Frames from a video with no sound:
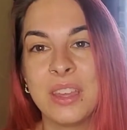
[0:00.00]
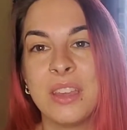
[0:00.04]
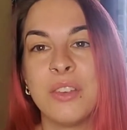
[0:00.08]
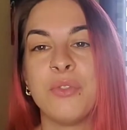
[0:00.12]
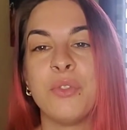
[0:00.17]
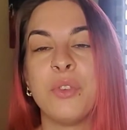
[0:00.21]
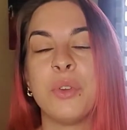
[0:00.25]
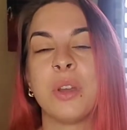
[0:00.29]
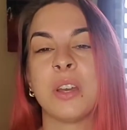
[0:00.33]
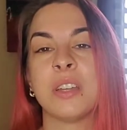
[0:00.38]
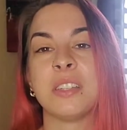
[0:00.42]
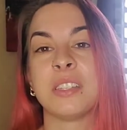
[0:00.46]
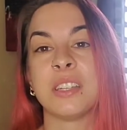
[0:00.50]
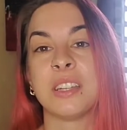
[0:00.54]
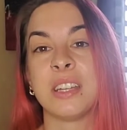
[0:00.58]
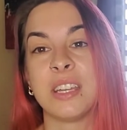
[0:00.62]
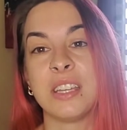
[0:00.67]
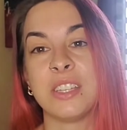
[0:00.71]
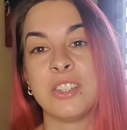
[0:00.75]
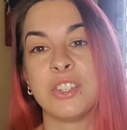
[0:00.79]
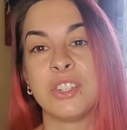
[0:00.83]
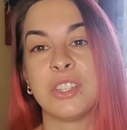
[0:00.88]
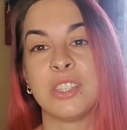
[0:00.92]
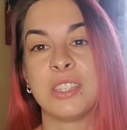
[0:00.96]
If you guys are
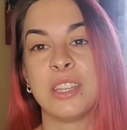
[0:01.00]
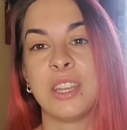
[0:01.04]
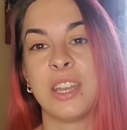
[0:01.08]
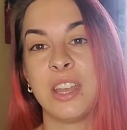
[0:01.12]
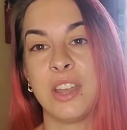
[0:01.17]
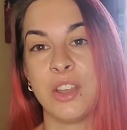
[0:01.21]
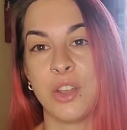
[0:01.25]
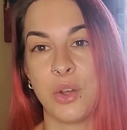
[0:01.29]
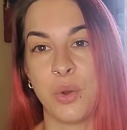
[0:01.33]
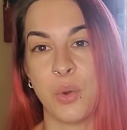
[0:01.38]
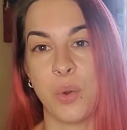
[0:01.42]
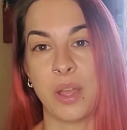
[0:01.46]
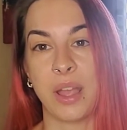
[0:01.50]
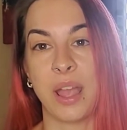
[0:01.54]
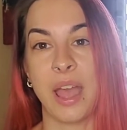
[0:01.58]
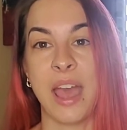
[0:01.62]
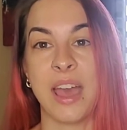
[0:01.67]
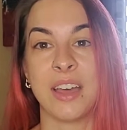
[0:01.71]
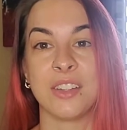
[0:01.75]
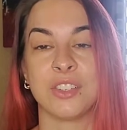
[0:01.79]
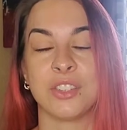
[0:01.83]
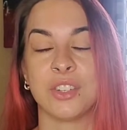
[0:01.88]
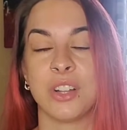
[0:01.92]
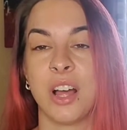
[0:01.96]
interested in knowing
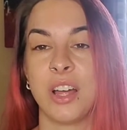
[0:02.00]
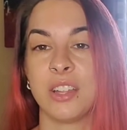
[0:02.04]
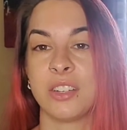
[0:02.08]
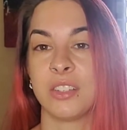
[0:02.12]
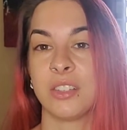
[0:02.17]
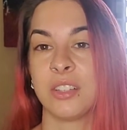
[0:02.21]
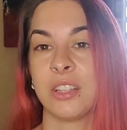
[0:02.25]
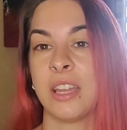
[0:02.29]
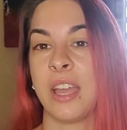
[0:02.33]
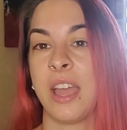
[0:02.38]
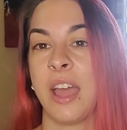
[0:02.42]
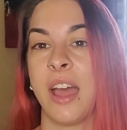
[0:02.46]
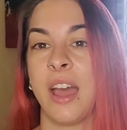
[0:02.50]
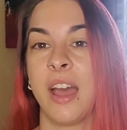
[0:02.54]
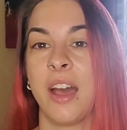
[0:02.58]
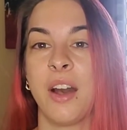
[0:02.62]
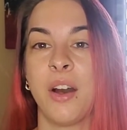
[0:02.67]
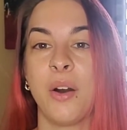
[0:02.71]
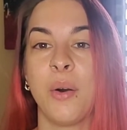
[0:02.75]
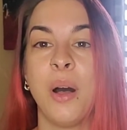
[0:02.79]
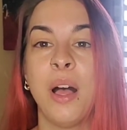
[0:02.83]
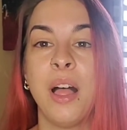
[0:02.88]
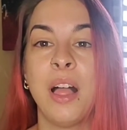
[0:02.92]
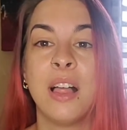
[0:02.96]
astrologically
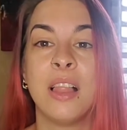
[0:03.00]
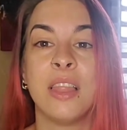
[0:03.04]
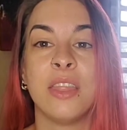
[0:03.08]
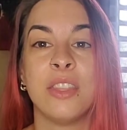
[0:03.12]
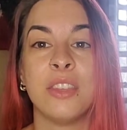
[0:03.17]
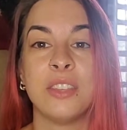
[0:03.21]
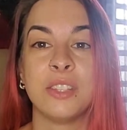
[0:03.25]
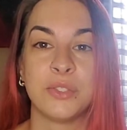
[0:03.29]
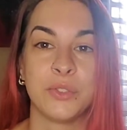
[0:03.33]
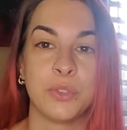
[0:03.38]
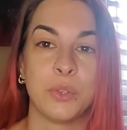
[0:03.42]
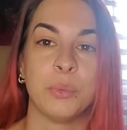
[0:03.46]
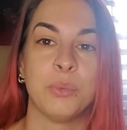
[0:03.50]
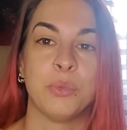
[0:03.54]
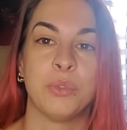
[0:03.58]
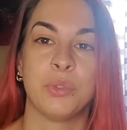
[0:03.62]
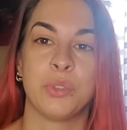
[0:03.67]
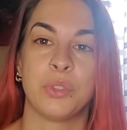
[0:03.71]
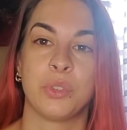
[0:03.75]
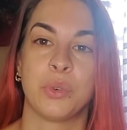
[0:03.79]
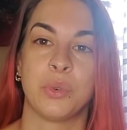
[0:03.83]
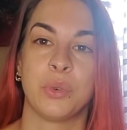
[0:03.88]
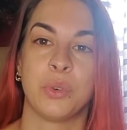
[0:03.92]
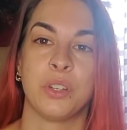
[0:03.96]
how this full moon
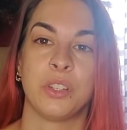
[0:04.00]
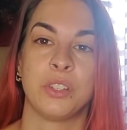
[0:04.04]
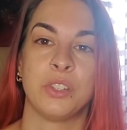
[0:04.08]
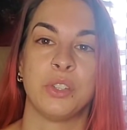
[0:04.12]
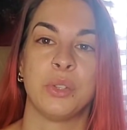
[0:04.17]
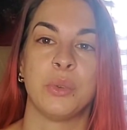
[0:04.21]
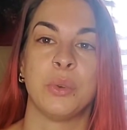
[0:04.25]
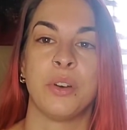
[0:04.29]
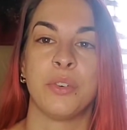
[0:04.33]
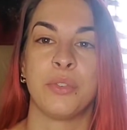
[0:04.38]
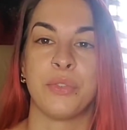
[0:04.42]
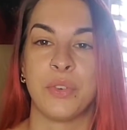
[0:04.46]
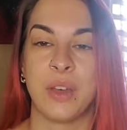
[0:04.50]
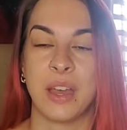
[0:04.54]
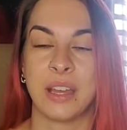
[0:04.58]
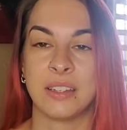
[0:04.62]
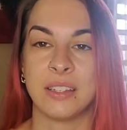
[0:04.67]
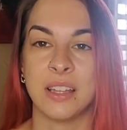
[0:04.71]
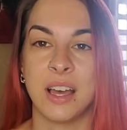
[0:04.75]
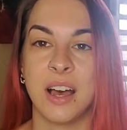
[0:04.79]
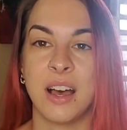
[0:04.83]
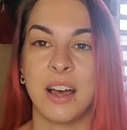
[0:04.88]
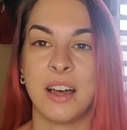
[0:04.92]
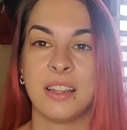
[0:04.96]
is going to
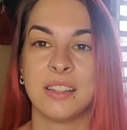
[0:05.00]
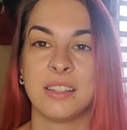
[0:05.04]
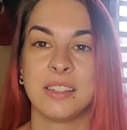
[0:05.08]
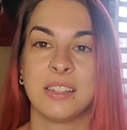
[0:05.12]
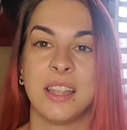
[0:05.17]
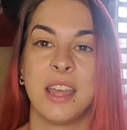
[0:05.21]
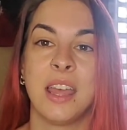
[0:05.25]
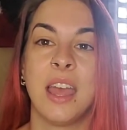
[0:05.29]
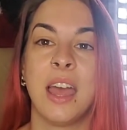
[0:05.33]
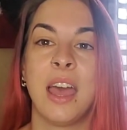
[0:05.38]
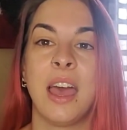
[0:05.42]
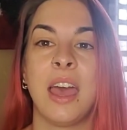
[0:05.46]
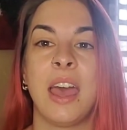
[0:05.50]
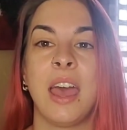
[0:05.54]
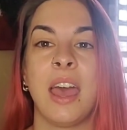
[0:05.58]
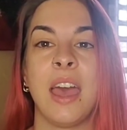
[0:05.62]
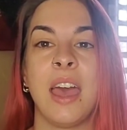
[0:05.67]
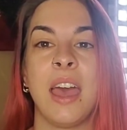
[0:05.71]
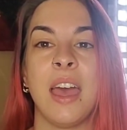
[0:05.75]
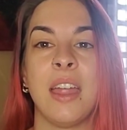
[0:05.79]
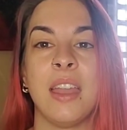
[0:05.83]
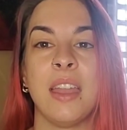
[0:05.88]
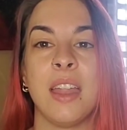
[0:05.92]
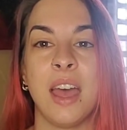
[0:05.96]
affect us
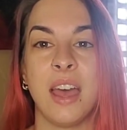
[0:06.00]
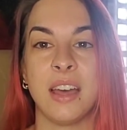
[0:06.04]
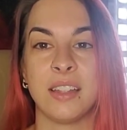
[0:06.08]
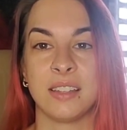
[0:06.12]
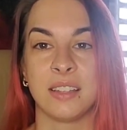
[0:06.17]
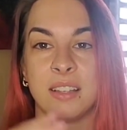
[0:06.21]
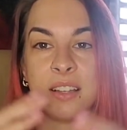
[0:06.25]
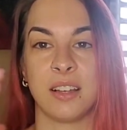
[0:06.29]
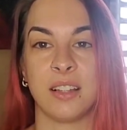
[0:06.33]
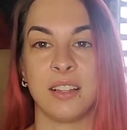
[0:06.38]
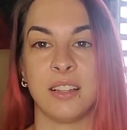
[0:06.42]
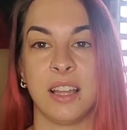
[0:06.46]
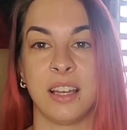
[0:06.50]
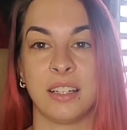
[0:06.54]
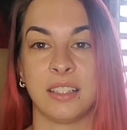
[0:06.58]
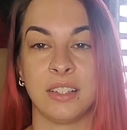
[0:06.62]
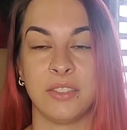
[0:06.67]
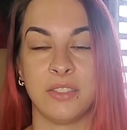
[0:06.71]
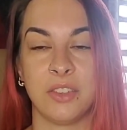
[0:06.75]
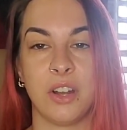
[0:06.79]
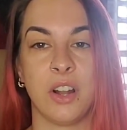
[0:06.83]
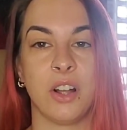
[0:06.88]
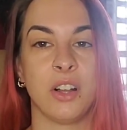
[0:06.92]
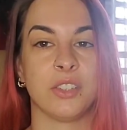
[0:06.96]
and as a
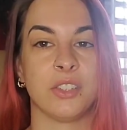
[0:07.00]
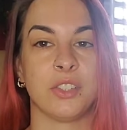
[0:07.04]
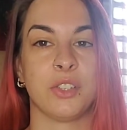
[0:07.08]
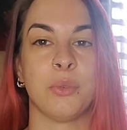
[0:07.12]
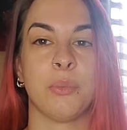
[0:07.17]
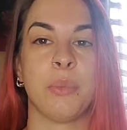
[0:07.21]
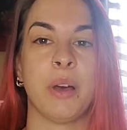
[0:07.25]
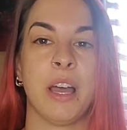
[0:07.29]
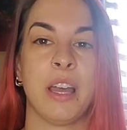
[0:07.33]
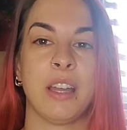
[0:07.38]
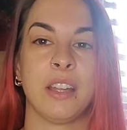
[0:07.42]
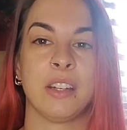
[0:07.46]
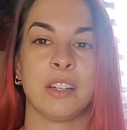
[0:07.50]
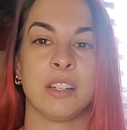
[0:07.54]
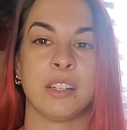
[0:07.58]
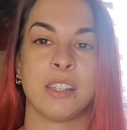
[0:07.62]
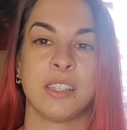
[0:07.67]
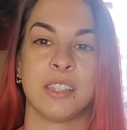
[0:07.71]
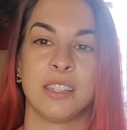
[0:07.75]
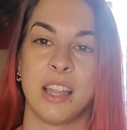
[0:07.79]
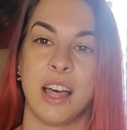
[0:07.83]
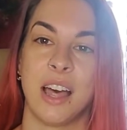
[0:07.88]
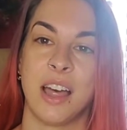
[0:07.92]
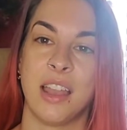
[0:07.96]
collective, and also by your
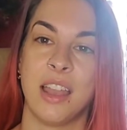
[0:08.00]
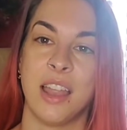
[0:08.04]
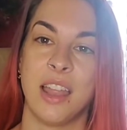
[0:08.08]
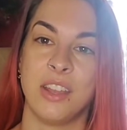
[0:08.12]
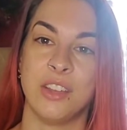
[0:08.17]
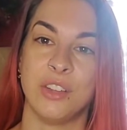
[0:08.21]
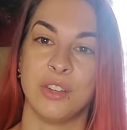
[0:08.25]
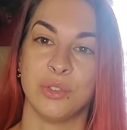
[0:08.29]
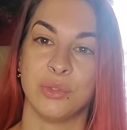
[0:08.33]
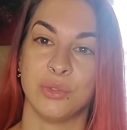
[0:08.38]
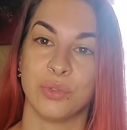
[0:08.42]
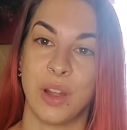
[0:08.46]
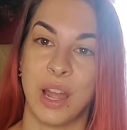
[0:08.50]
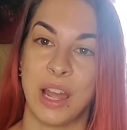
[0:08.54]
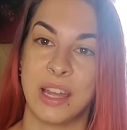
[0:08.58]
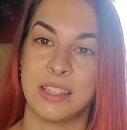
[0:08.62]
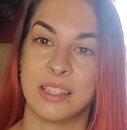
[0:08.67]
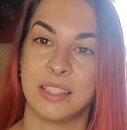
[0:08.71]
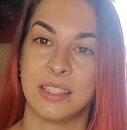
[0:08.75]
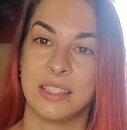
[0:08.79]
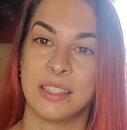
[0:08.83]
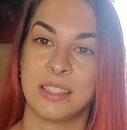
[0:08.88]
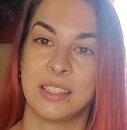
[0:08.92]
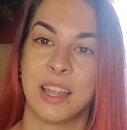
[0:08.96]
sun and your
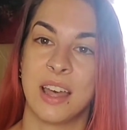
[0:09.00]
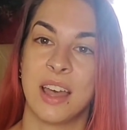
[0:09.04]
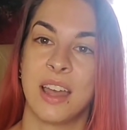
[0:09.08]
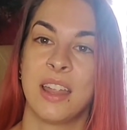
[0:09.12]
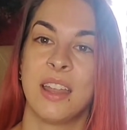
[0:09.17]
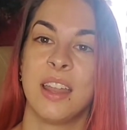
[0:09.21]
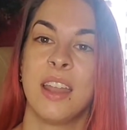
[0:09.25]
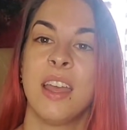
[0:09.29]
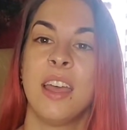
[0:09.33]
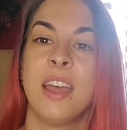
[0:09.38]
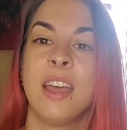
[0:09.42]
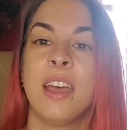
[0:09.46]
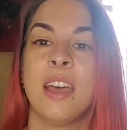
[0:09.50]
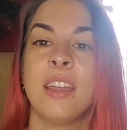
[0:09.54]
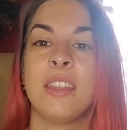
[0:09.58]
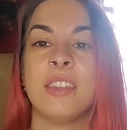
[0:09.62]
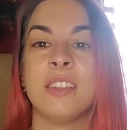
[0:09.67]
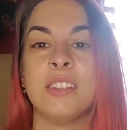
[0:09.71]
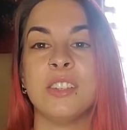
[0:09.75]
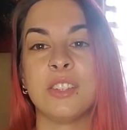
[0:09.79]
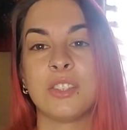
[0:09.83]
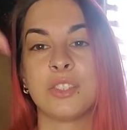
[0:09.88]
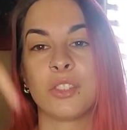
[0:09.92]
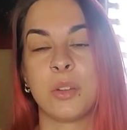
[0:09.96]
rising sign,
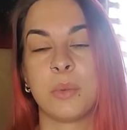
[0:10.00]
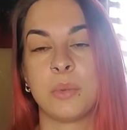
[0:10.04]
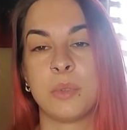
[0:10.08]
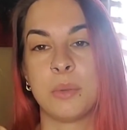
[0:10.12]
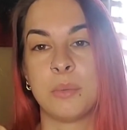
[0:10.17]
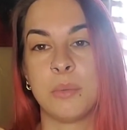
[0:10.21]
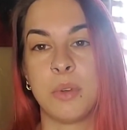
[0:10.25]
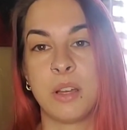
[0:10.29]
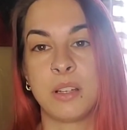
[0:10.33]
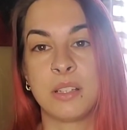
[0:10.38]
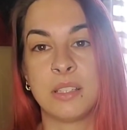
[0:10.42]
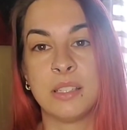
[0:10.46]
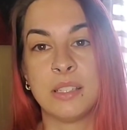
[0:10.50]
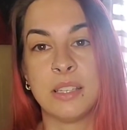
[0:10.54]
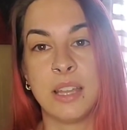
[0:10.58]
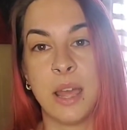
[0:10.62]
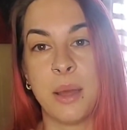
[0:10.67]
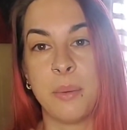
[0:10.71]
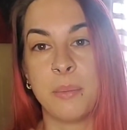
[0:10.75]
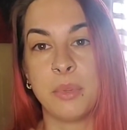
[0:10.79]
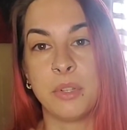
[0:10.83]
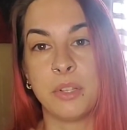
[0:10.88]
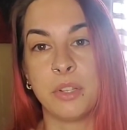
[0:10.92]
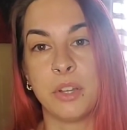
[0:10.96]
the description box
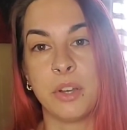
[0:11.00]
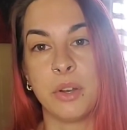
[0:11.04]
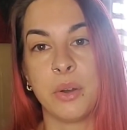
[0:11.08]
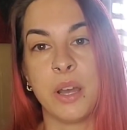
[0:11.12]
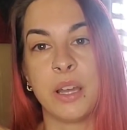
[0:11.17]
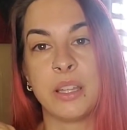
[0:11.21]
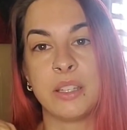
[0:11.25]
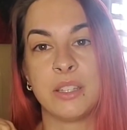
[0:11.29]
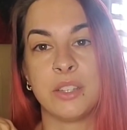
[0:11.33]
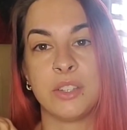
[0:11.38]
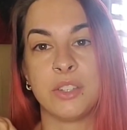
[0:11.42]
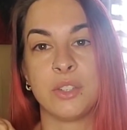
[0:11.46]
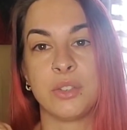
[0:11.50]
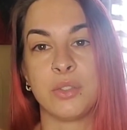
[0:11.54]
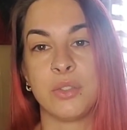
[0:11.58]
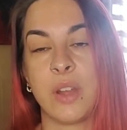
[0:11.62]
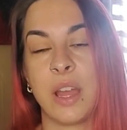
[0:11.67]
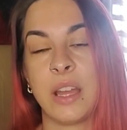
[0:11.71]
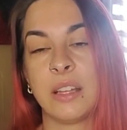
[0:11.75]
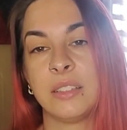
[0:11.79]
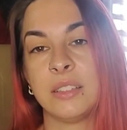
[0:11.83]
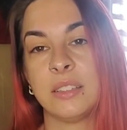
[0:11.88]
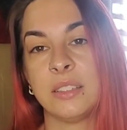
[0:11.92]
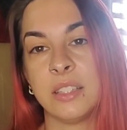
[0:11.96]
down below has a
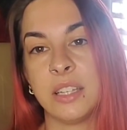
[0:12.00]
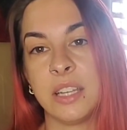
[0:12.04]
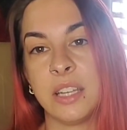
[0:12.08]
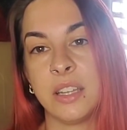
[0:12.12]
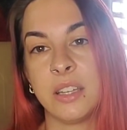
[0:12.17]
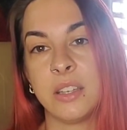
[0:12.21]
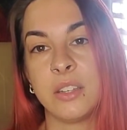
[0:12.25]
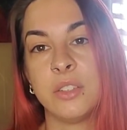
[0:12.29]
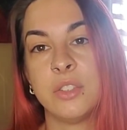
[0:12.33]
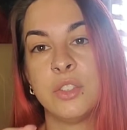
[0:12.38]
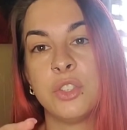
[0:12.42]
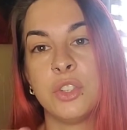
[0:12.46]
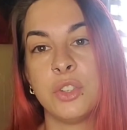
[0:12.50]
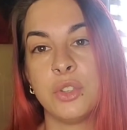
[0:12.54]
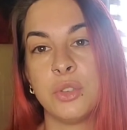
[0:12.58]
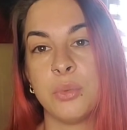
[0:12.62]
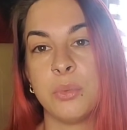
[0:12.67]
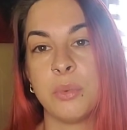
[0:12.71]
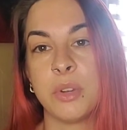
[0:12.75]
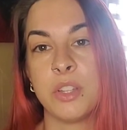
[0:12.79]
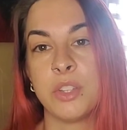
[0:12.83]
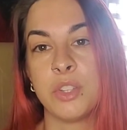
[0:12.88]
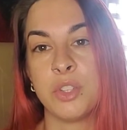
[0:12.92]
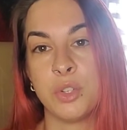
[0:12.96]
direct link to
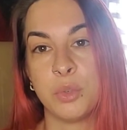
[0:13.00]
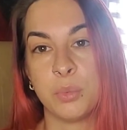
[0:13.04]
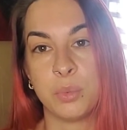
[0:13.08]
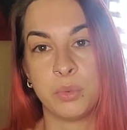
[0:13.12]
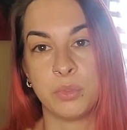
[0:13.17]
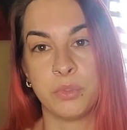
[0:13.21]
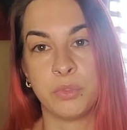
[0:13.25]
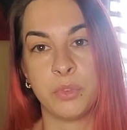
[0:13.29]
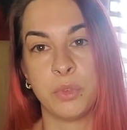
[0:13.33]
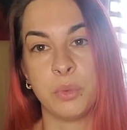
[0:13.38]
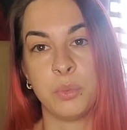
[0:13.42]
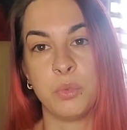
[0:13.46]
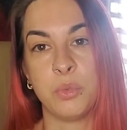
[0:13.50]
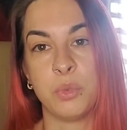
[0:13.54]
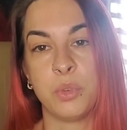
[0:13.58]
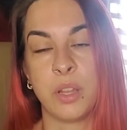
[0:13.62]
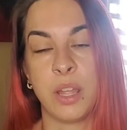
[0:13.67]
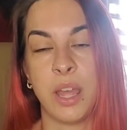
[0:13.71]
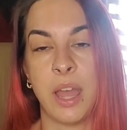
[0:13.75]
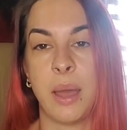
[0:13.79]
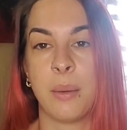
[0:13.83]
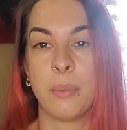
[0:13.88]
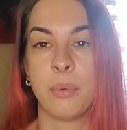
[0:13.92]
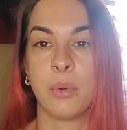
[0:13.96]
my super full moon
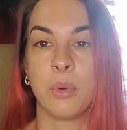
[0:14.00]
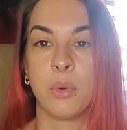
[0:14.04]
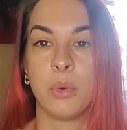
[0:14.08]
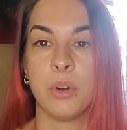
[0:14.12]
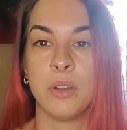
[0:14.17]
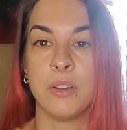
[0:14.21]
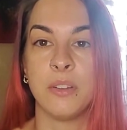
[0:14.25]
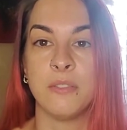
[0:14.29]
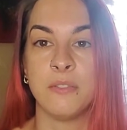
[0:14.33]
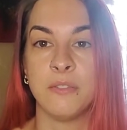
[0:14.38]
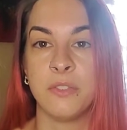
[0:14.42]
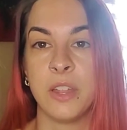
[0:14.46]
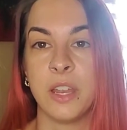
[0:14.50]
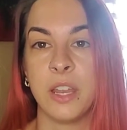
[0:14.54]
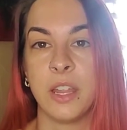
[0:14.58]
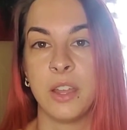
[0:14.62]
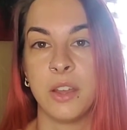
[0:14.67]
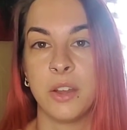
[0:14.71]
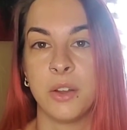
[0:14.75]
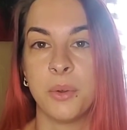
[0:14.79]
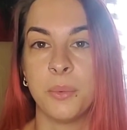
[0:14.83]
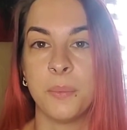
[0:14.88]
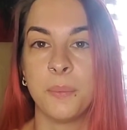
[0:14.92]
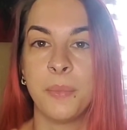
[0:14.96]
Capricorn
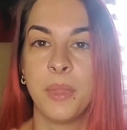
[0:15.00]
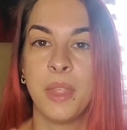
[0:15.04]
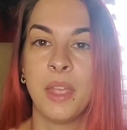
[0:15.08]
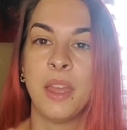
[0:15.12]
video,